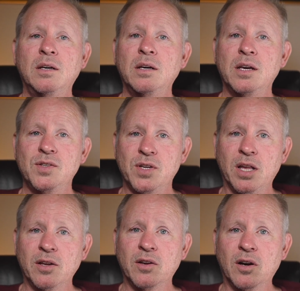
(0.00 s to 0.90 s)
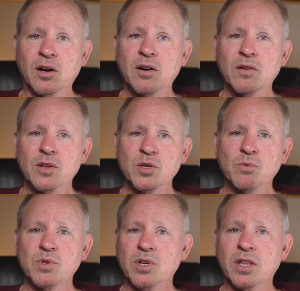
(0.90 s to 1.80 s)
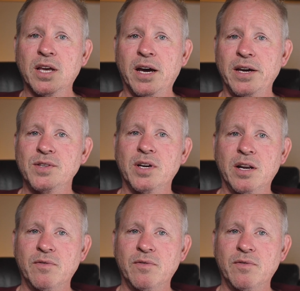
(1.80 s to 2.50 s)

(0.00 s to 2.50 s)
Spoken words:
A solid car, this was on the high side of